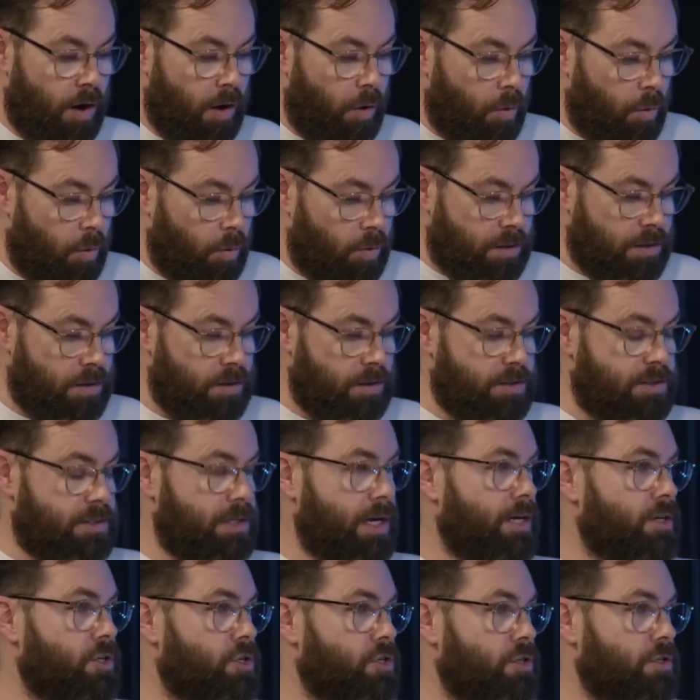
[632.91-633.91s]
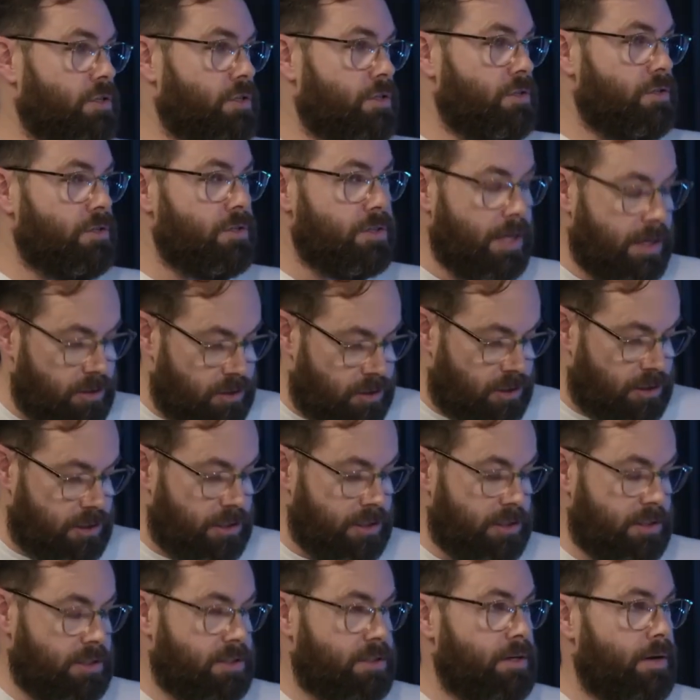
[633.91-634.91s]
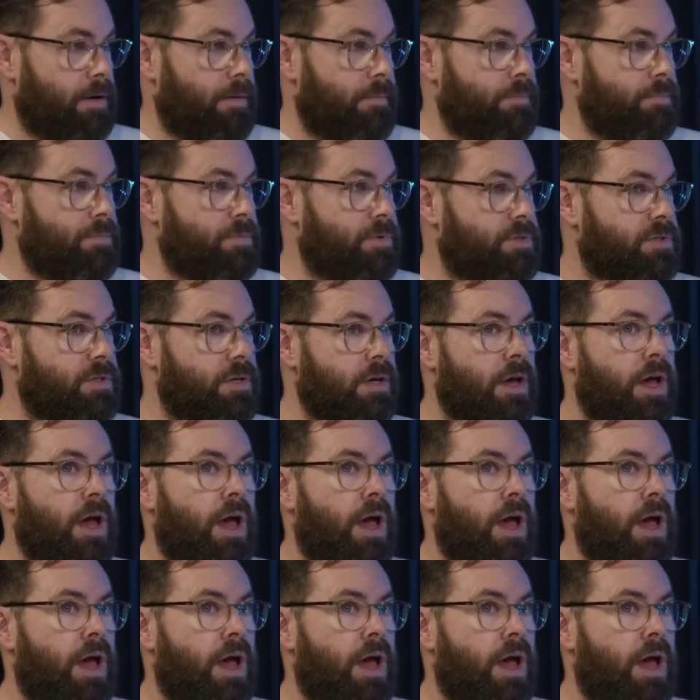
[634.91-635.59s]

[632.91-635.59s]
organizations and systems,